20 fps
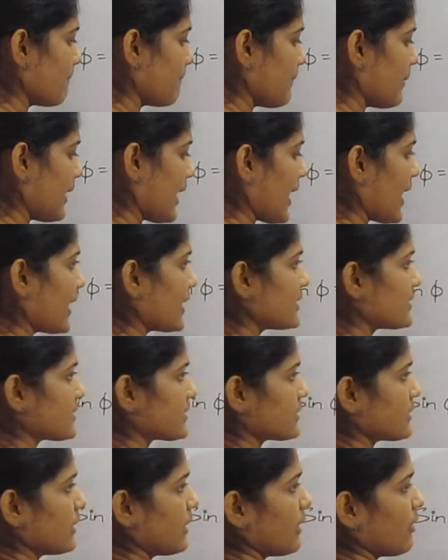plus
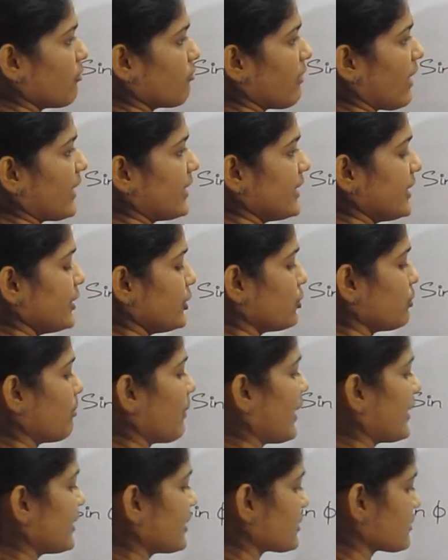1 into
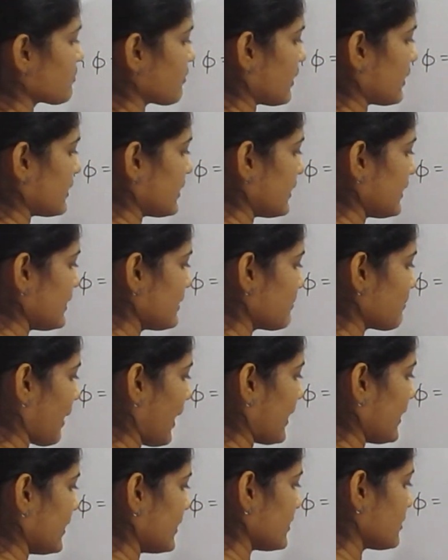minus 1, that is
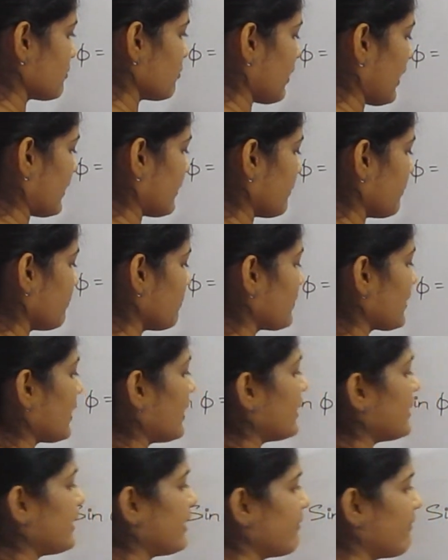minus 1
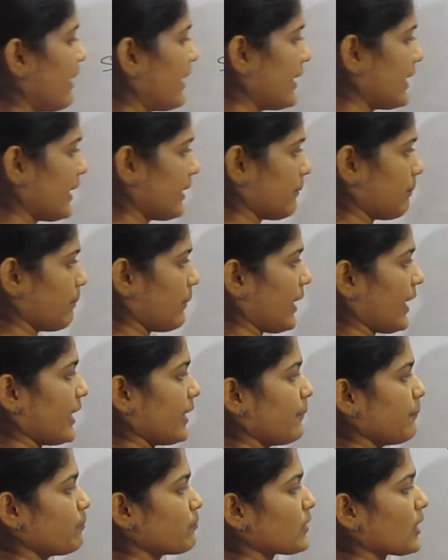divided
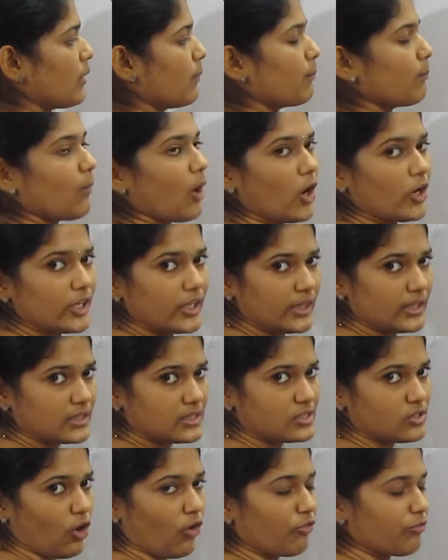by
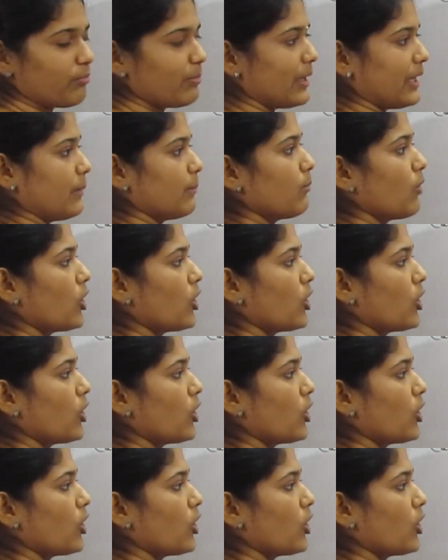modulus of b.